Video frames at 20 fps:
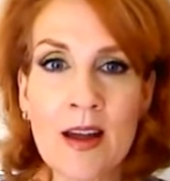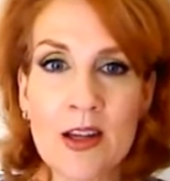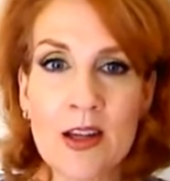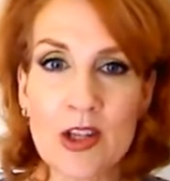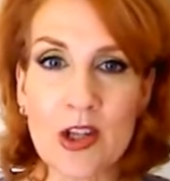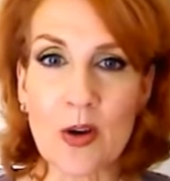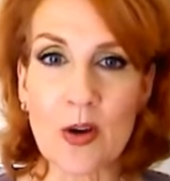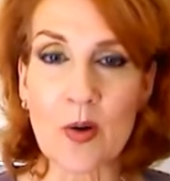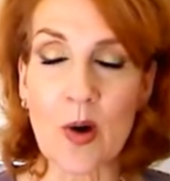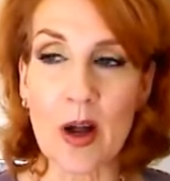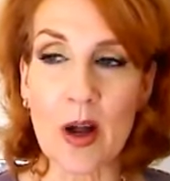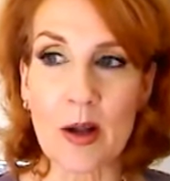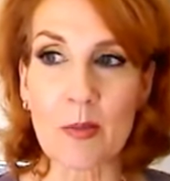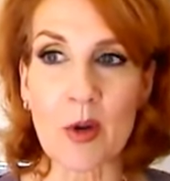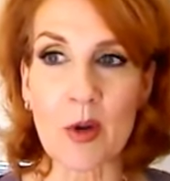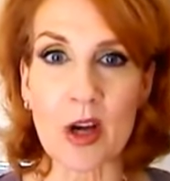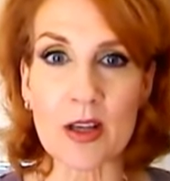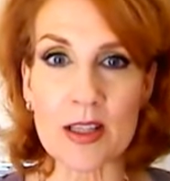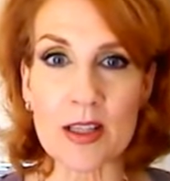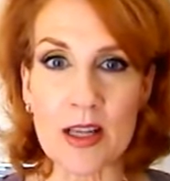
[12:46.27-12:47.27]
So I am
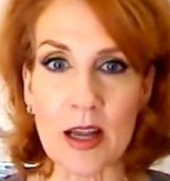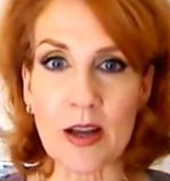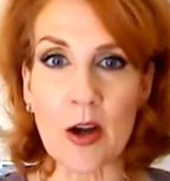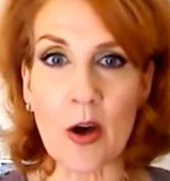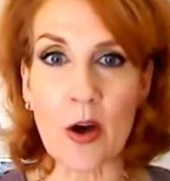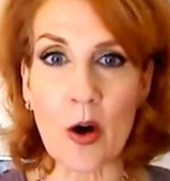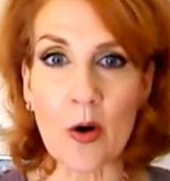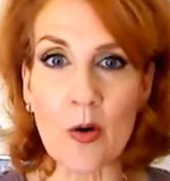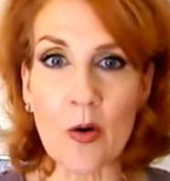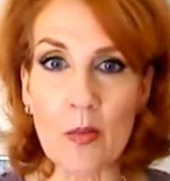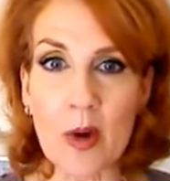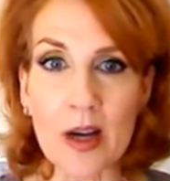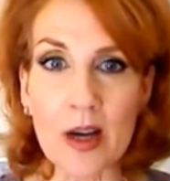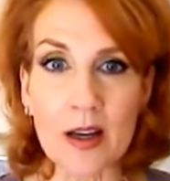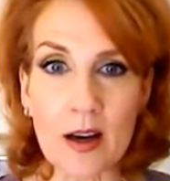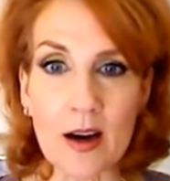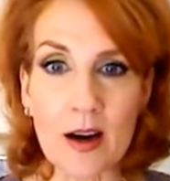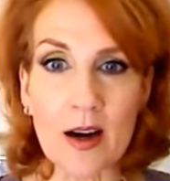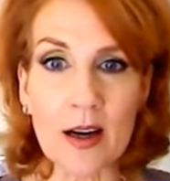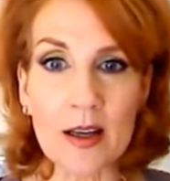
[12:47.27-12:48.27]
not saying, oh my
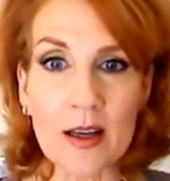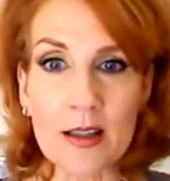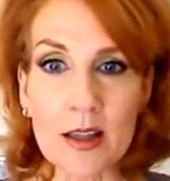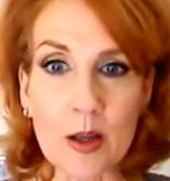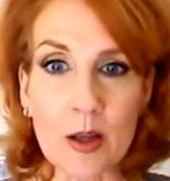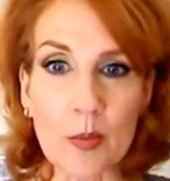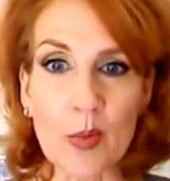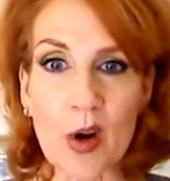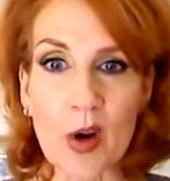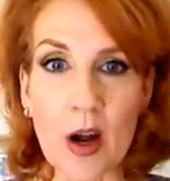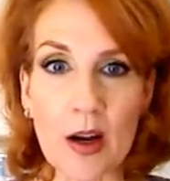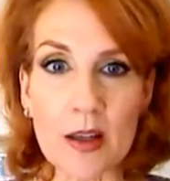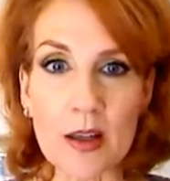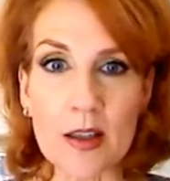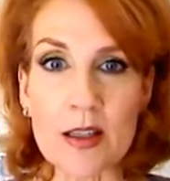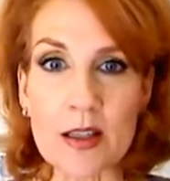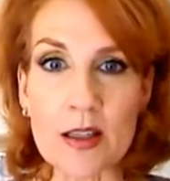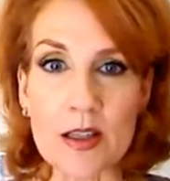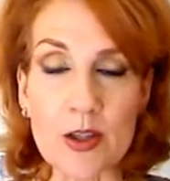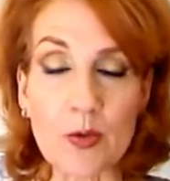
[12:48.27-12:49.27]
God, the
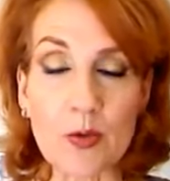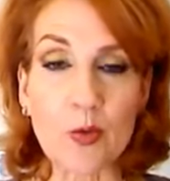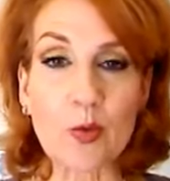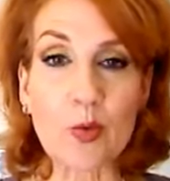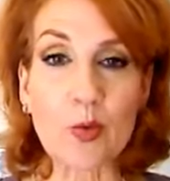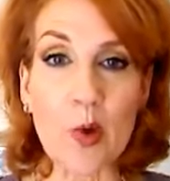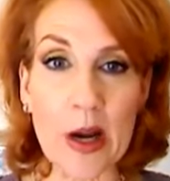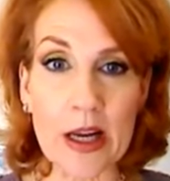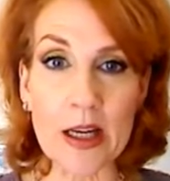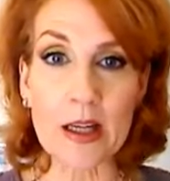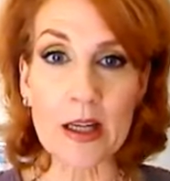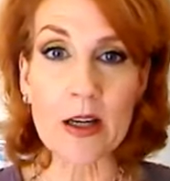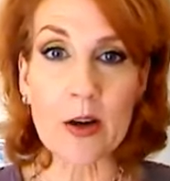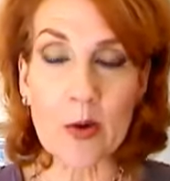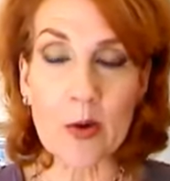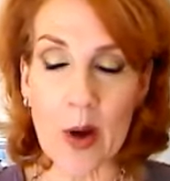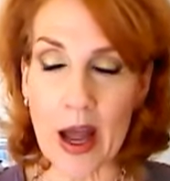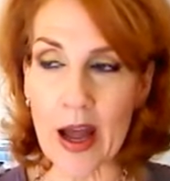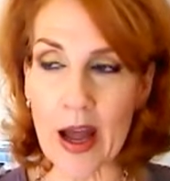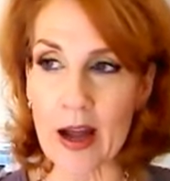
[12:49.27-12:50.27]
product is
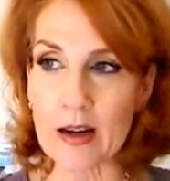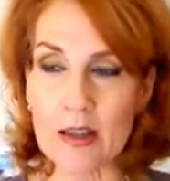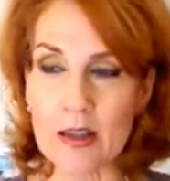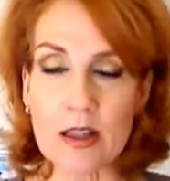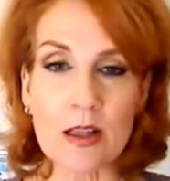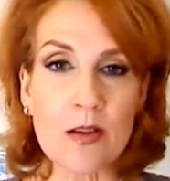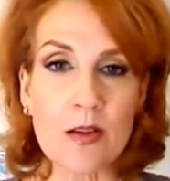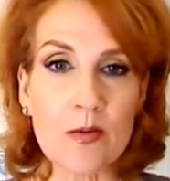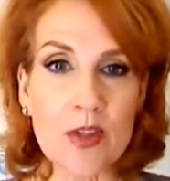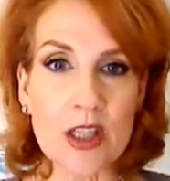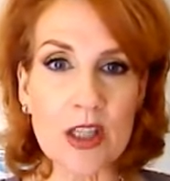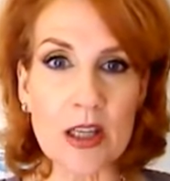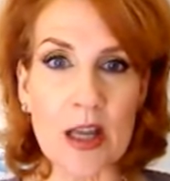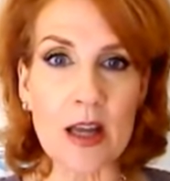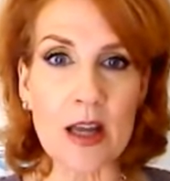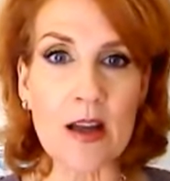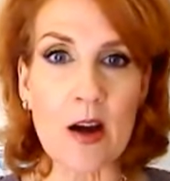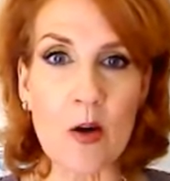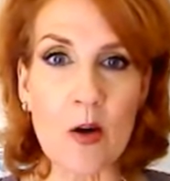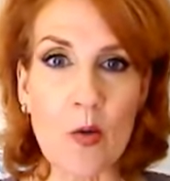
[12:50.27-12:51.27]
radioactive,
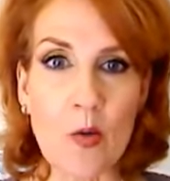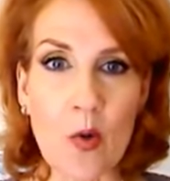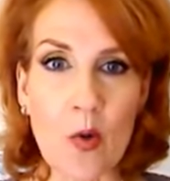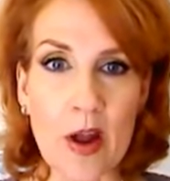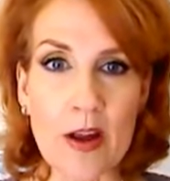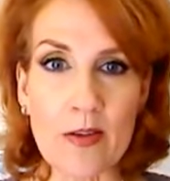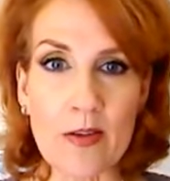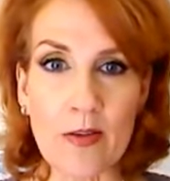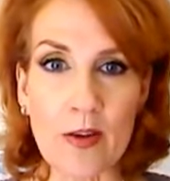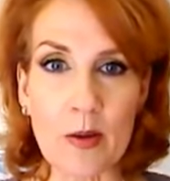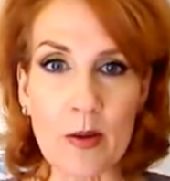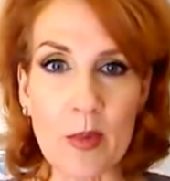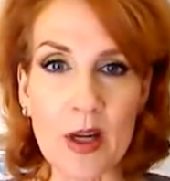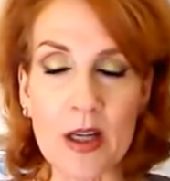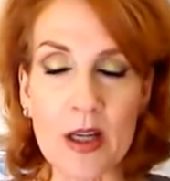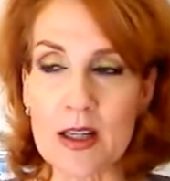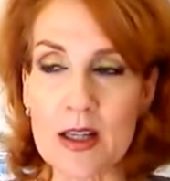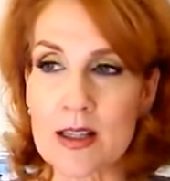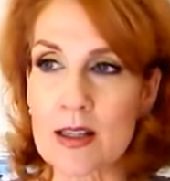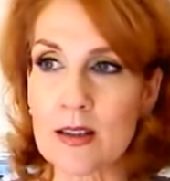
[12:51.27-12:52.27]
stay away from
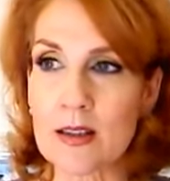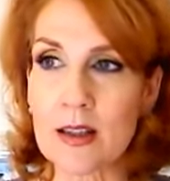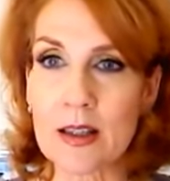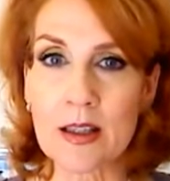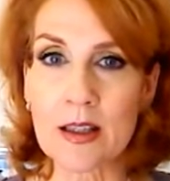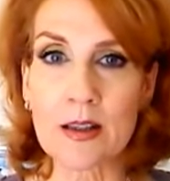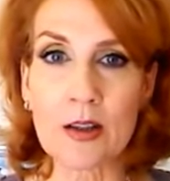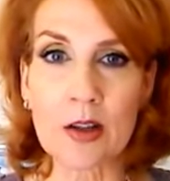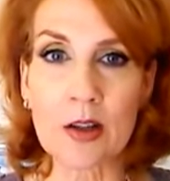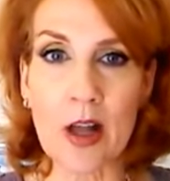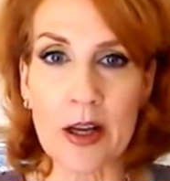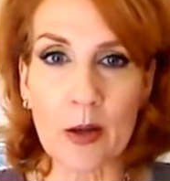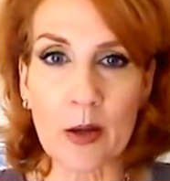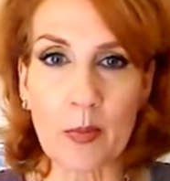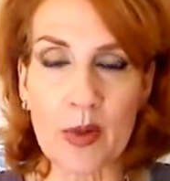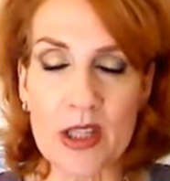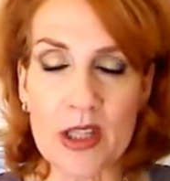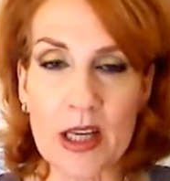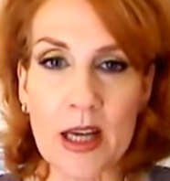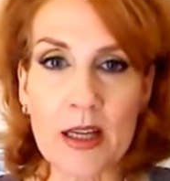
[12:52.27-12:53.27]
it. It's a little
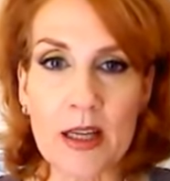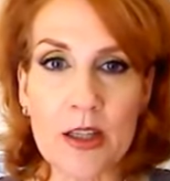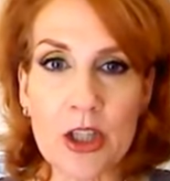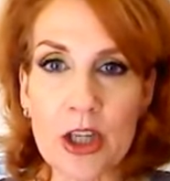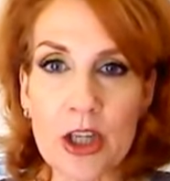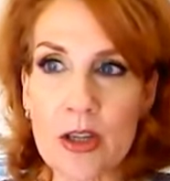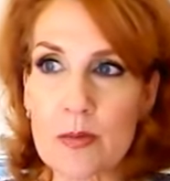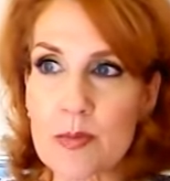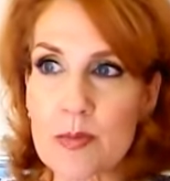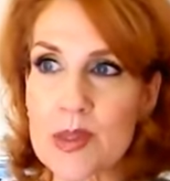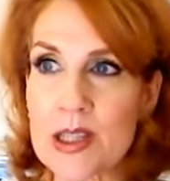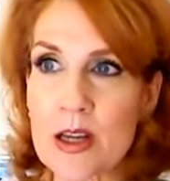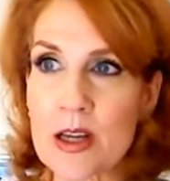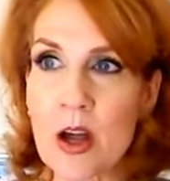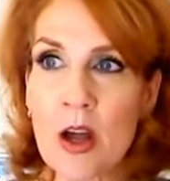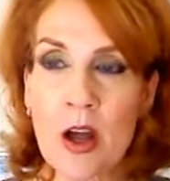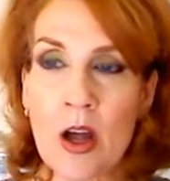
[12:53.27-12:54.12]
like potato chips.